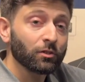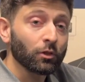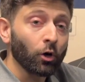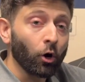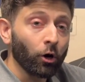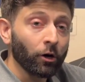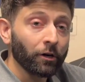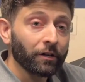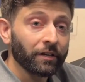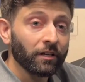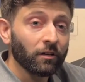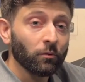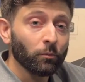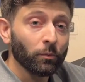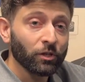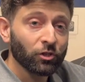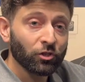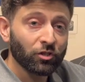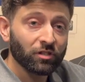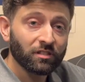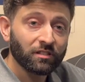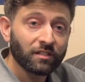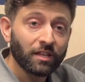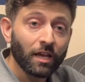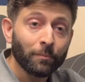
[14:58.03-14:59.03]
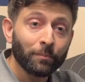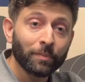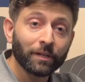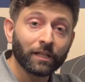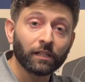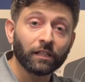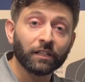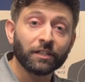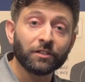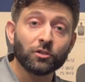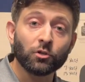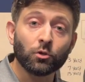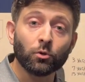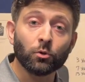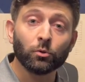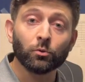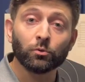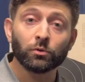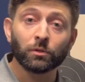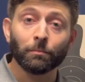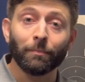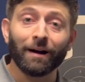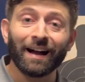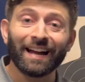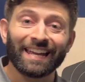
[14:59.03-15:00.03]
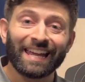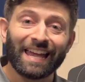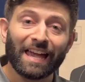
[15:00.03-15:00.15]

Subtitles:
target, which is typically used by